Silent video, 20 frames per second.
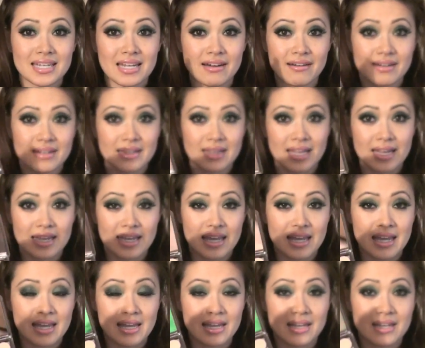carry like
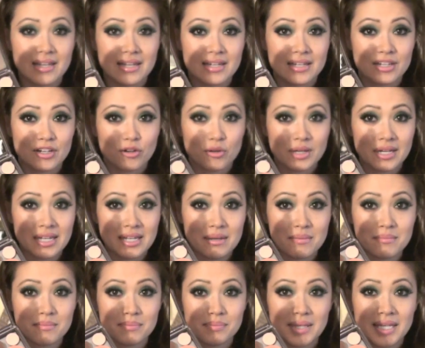a cream,